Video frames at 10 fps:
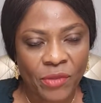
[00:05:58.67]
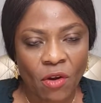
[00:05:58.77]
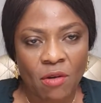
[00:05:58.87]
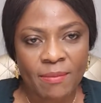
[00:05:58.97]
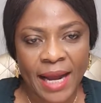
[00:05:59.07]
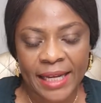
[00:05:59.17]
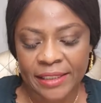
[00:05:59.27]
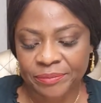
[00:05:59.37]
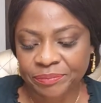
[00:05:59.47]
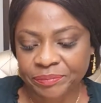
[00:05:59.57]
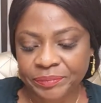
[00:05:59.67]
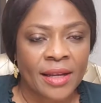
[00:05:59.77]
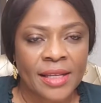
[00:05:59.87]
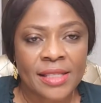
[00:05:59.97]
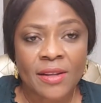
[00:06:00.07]
Oh my,
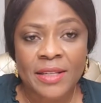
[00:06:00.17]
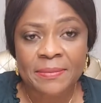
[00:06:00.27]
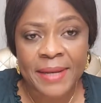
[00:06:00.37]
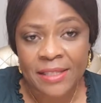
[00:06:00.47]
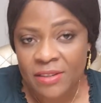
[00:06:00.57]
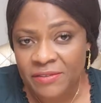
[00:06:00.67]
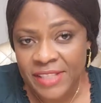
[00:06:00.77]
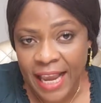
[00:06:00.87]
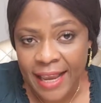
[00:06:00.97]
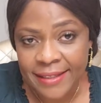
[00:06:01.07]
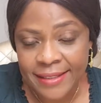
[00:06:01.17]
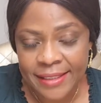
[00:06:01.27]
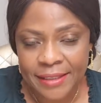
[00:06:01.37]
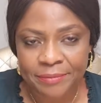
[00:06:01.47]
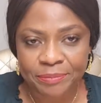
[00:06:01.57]
it's not the best of taste,